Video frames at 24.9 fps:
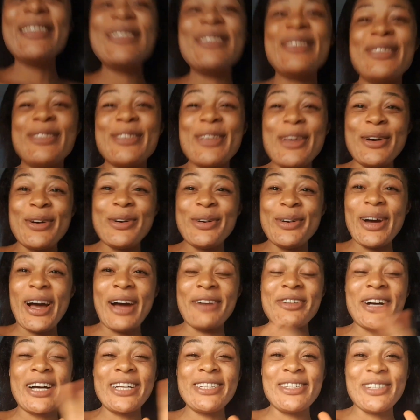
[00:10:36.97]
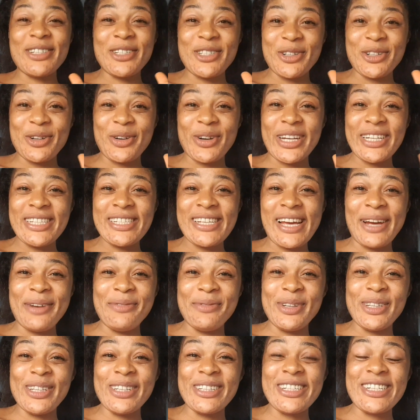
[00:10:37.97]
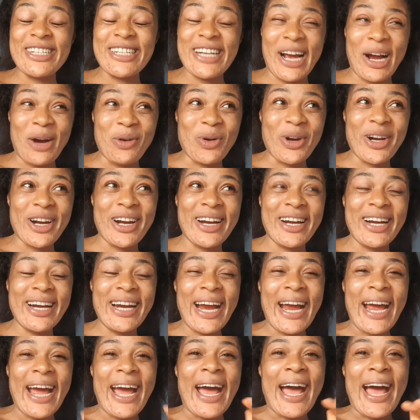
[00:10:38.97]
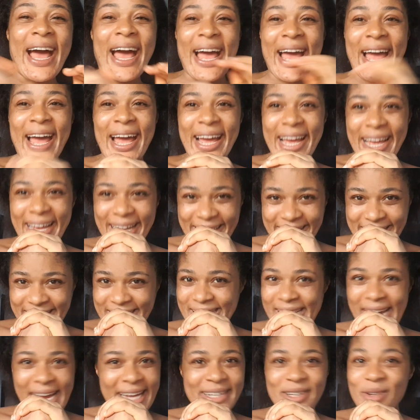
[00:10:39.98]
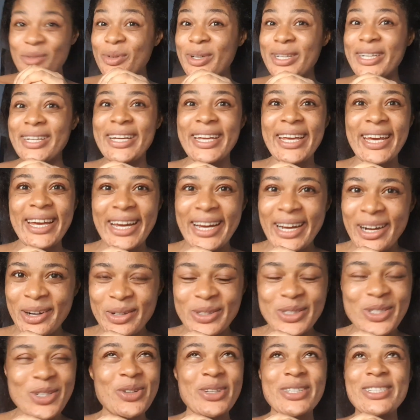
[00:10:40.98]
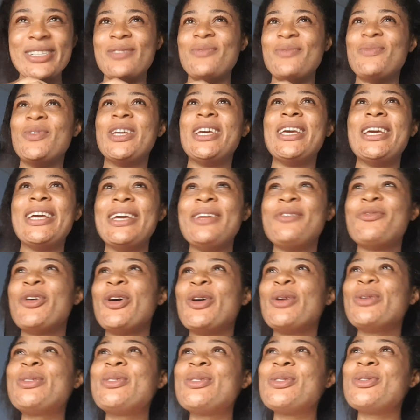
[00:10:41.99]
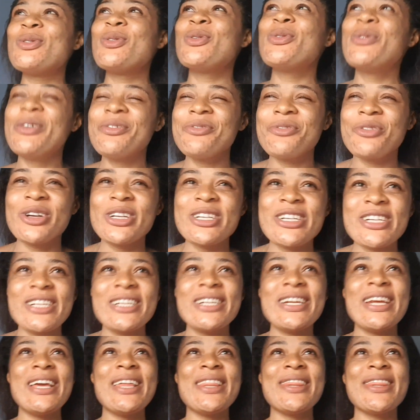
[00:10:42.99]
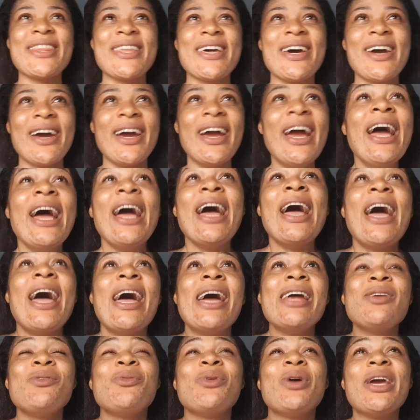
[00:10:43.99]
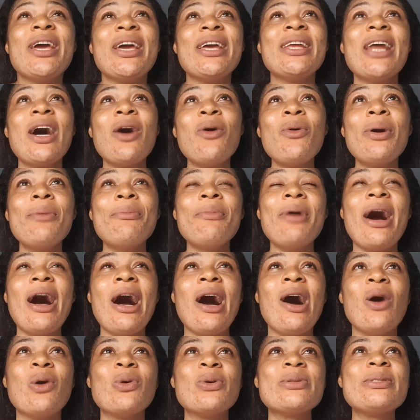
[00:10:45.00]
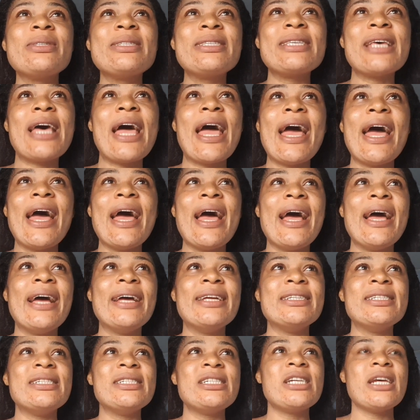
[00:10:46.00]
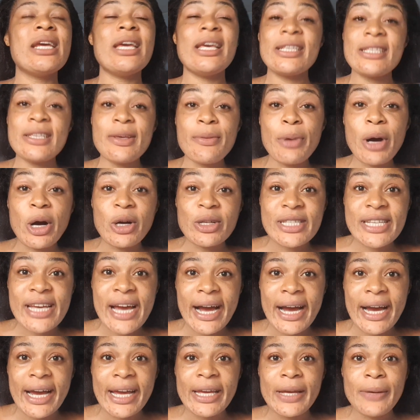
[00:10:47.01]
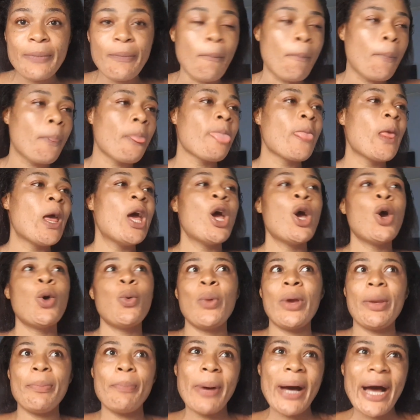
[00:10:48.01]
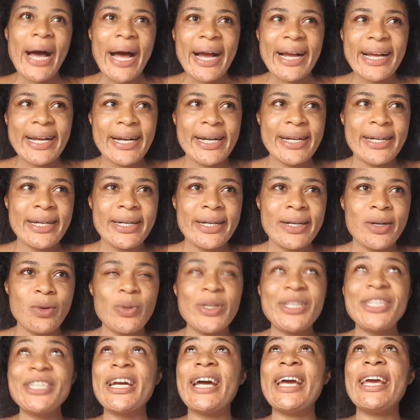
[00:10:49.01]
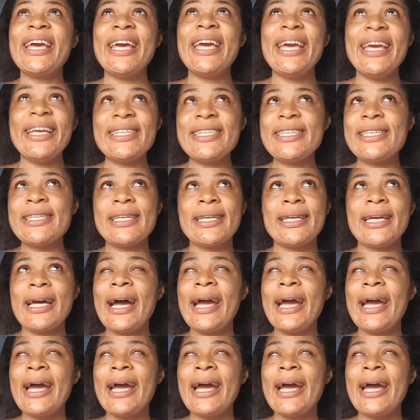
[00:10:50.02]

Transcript: So I've had such a great time in the shower. And I didn't want to get out, trust me, it felt so refreshing in there. Anyway, now I'm out and it's about time we pack, which I hate